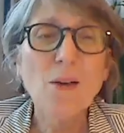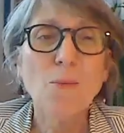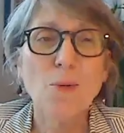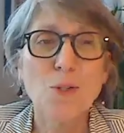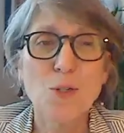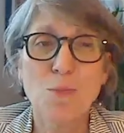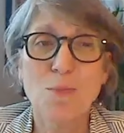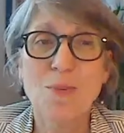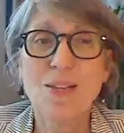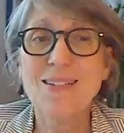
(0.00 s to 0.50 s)

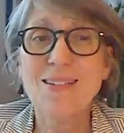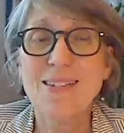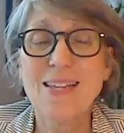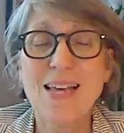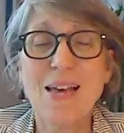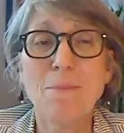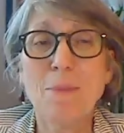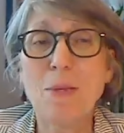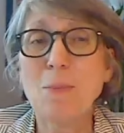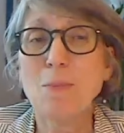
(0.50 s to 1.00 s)
which means
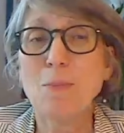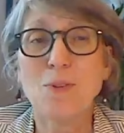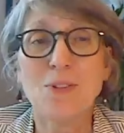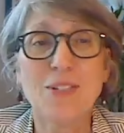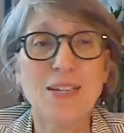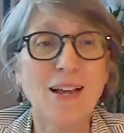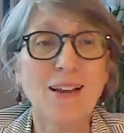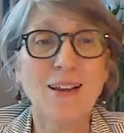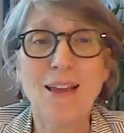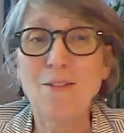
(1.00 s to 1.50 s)
that people
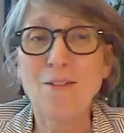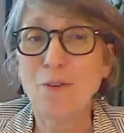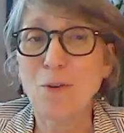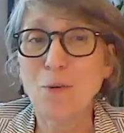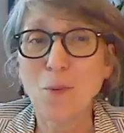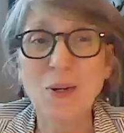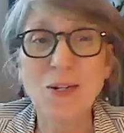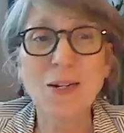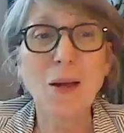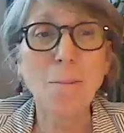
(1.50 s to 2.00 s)
tell
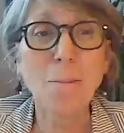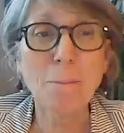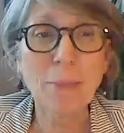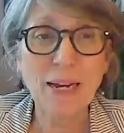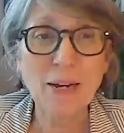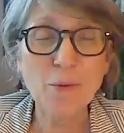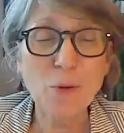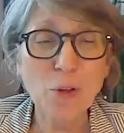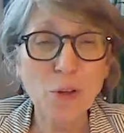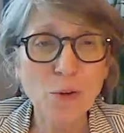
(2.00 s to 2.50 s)
everyone
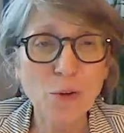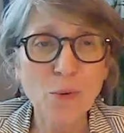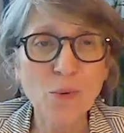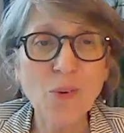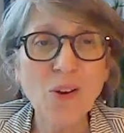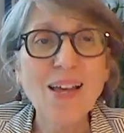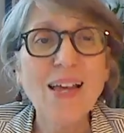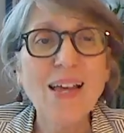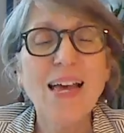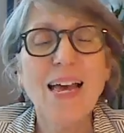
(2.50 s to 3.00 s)
about
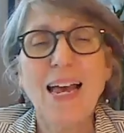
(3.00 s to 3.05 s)
you.